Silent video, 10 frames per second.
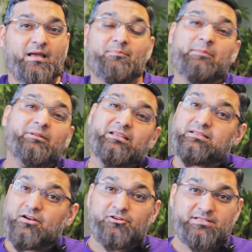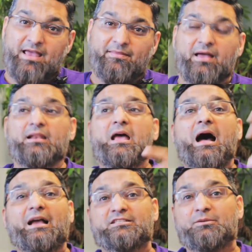And people need to understand that.
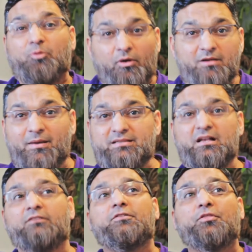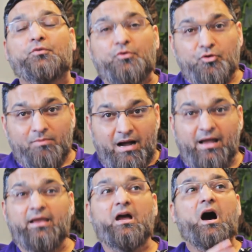I supported myself through
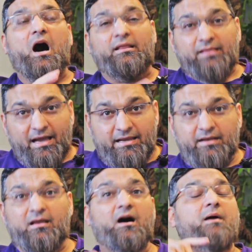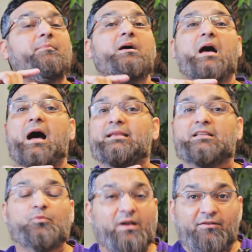my online income. I
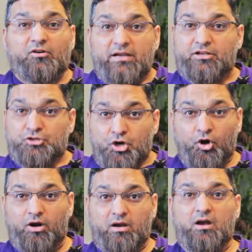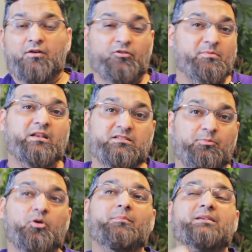did whatever it took for me to
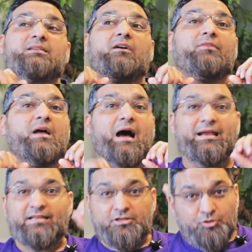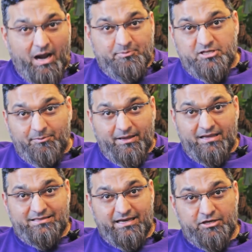support myself. I did drop shipping
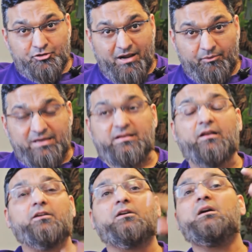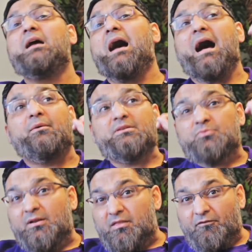as an internet retailer. I was
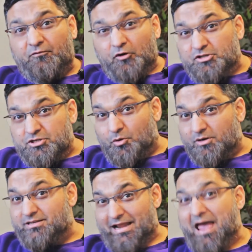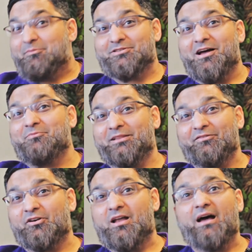one of the first stores on Amazon,
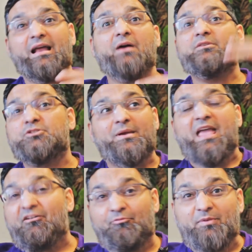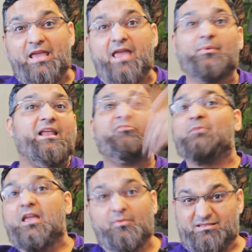believe it or not. I was doing FBA when
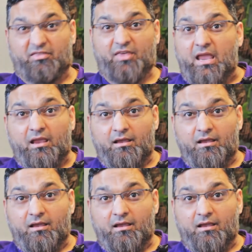FBA was a thing.